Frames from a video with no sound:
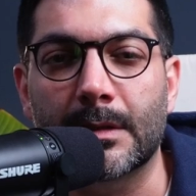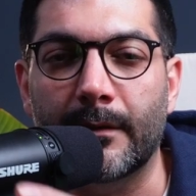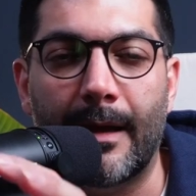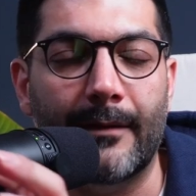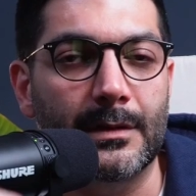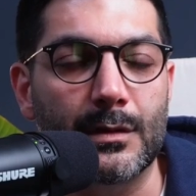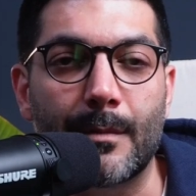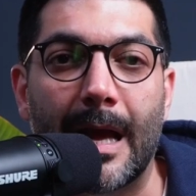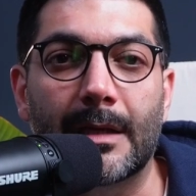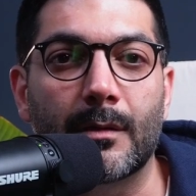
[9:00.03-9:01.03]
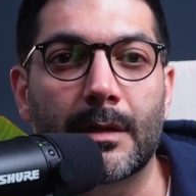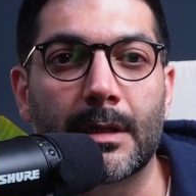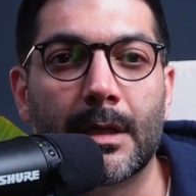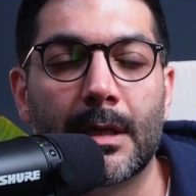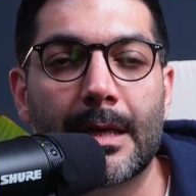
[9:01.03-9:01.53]
having to manually
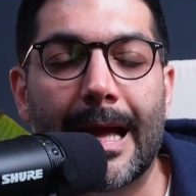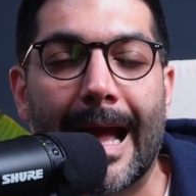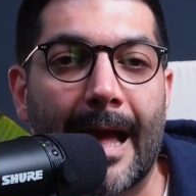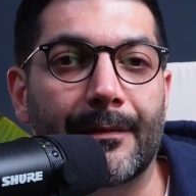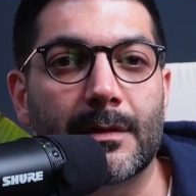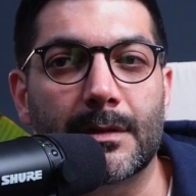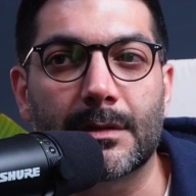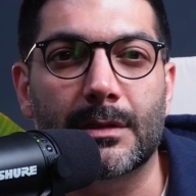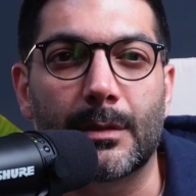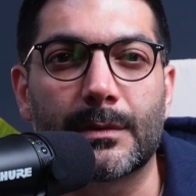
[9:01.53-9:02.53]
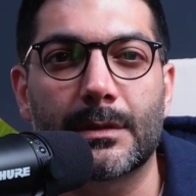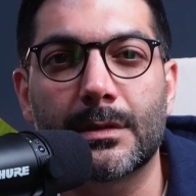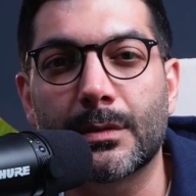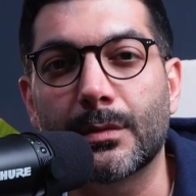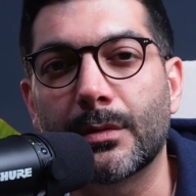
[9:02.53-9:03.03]
add these scripts
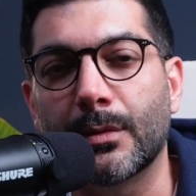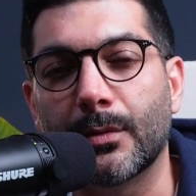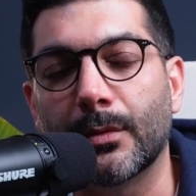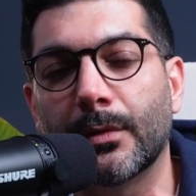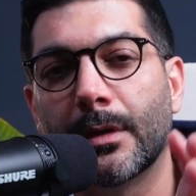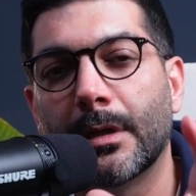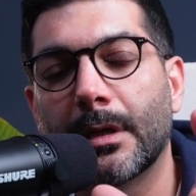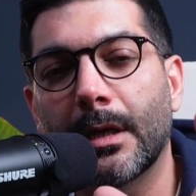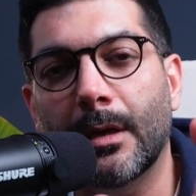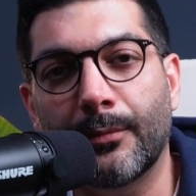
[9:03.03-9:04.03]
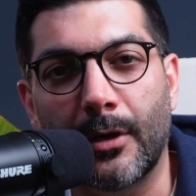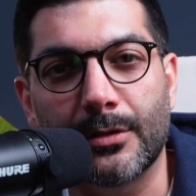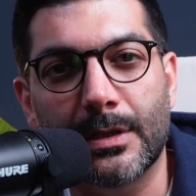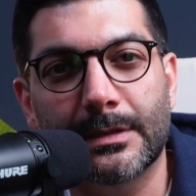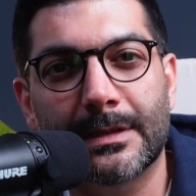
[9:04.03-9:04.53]
to your
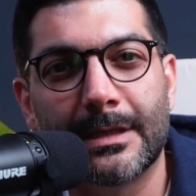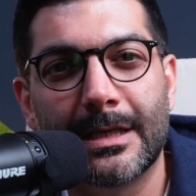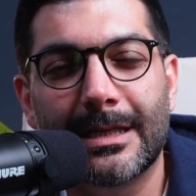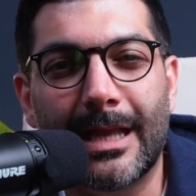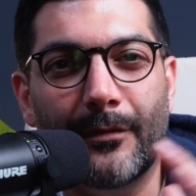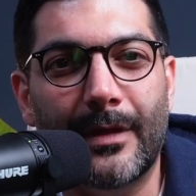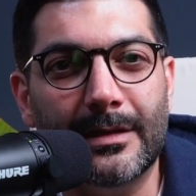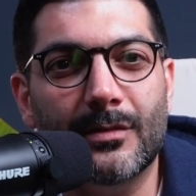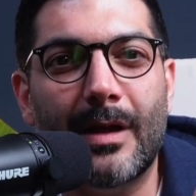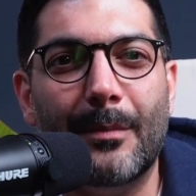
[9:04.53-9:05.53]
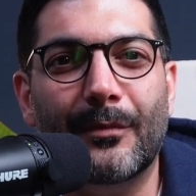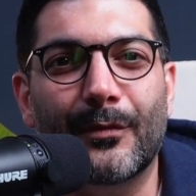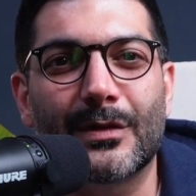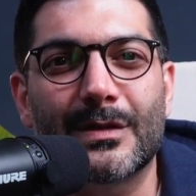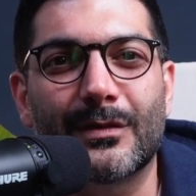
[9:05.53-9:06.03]
projects. Now, that's a wrap for
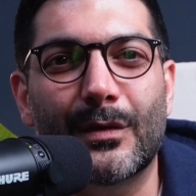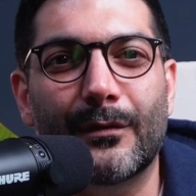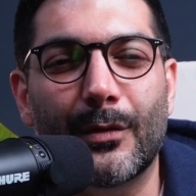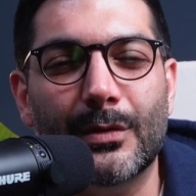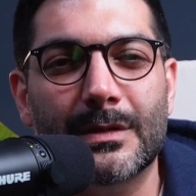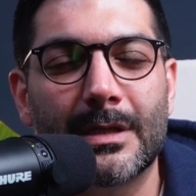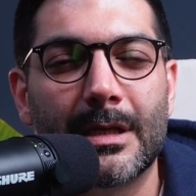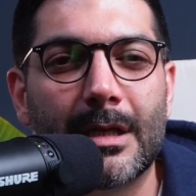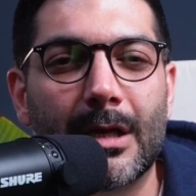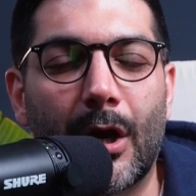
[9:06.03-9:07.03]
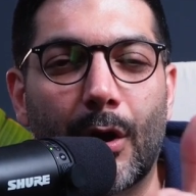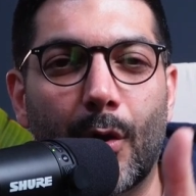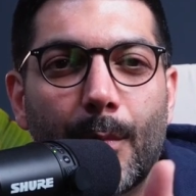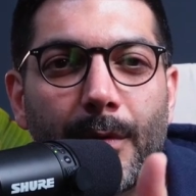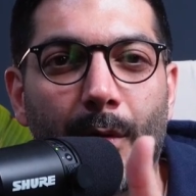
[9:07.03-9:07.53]
this video, folks. I
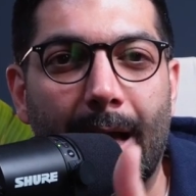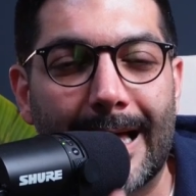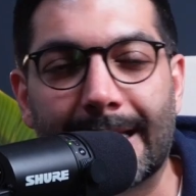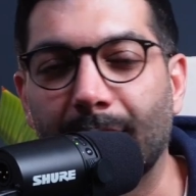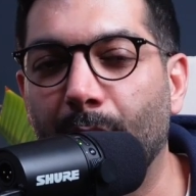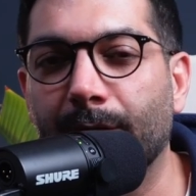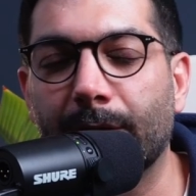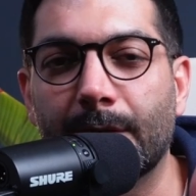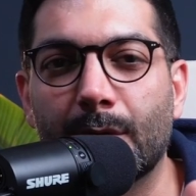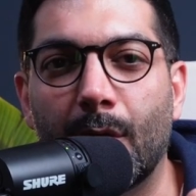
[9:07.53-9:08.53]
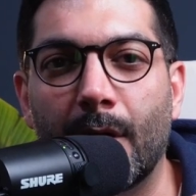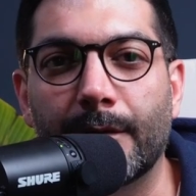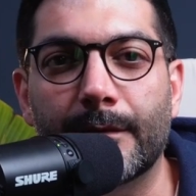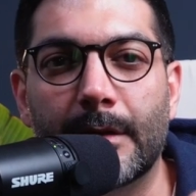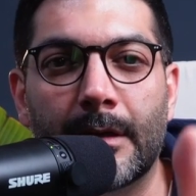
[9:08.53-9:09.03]
hope you had an overview
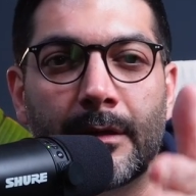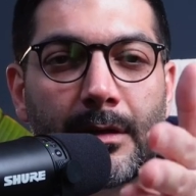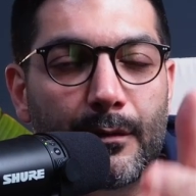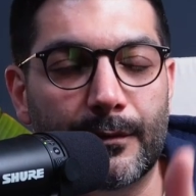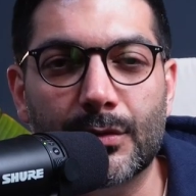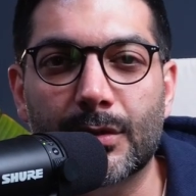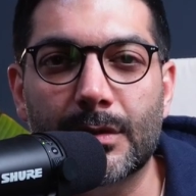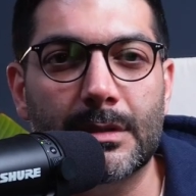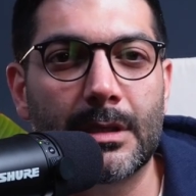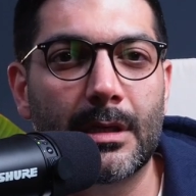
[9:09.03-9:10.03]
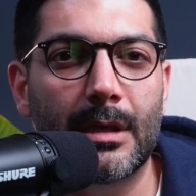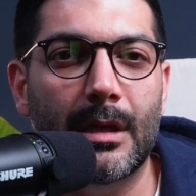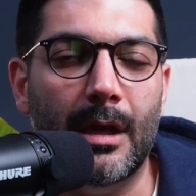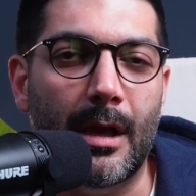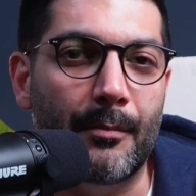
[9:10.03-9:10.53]
of the new features,
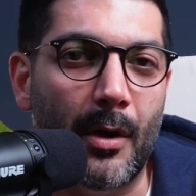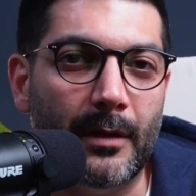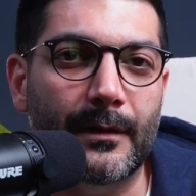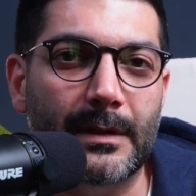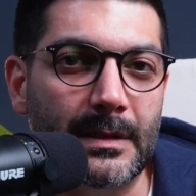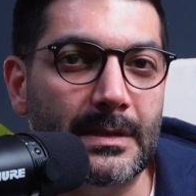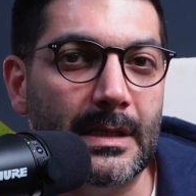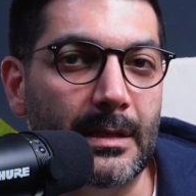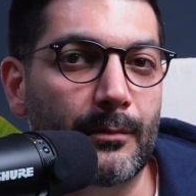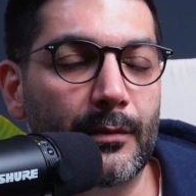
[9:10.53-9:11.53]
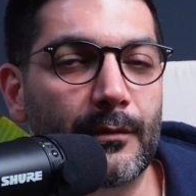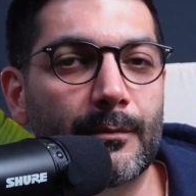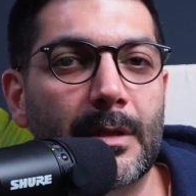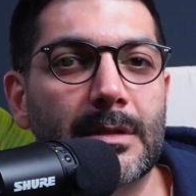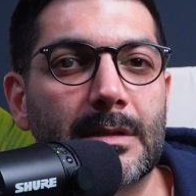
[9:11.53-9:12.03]
uh, bug fixes, and
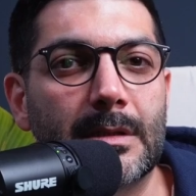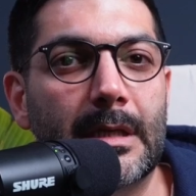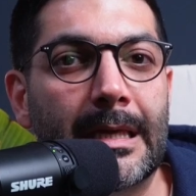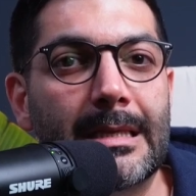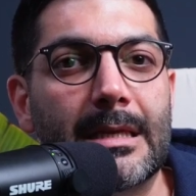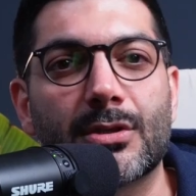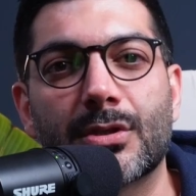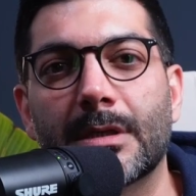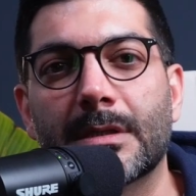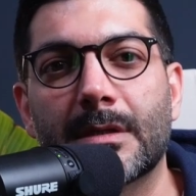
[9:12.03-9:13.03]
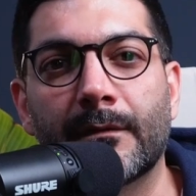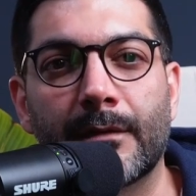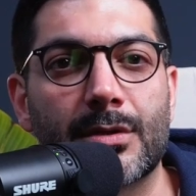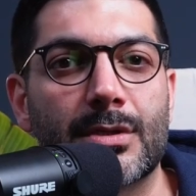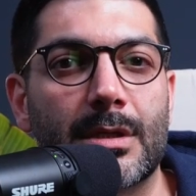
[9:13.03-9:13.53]
improvements in Next.js
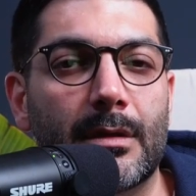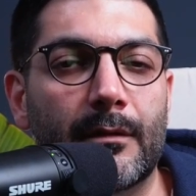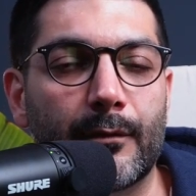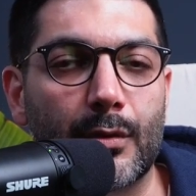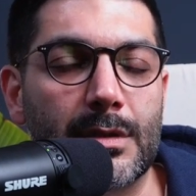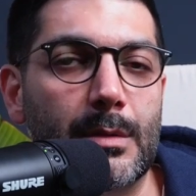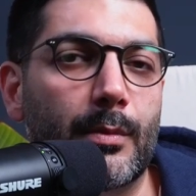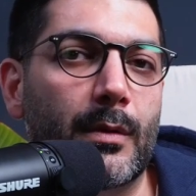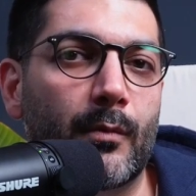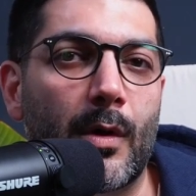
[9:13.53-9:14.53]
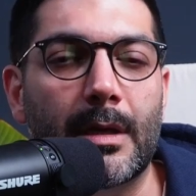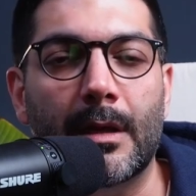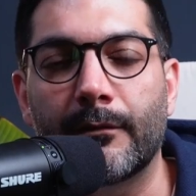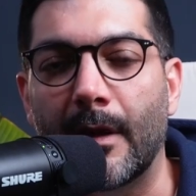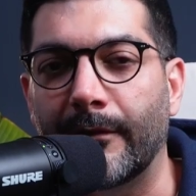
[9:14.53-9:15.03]
version 14.1.
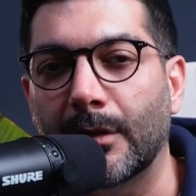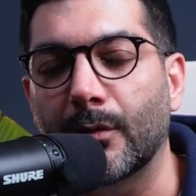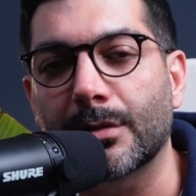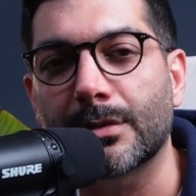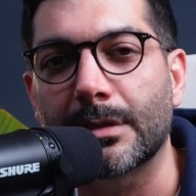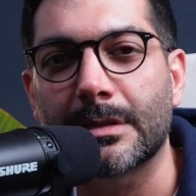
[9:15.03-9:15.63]
If you have any questions,